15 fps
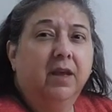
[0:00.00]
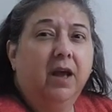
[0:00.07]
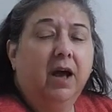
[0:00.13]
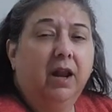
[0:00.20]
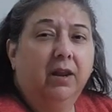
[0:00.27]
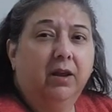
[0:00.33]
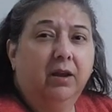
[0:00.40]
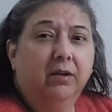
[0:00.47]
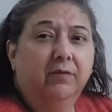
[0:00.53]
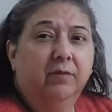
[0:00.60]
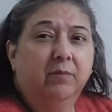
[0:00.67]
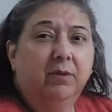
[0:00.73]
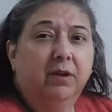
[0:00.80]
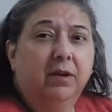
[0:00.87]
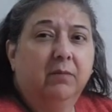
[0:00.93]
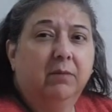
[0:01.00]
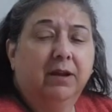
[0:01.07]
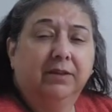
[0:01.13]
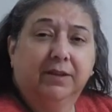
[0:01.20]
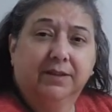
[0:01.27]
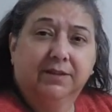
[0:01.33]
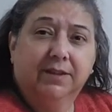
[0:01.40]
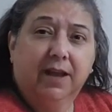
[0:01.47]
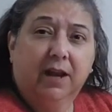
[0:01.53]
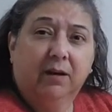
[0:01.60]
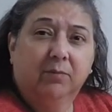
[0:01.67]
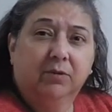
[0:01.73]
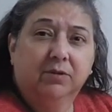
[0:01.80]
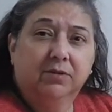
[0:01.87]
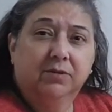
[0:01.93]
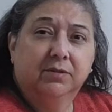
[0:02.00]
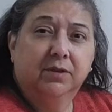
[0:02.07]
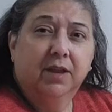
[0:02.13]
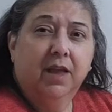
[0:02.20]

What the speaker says: A lot of them come, like the Excaliburs,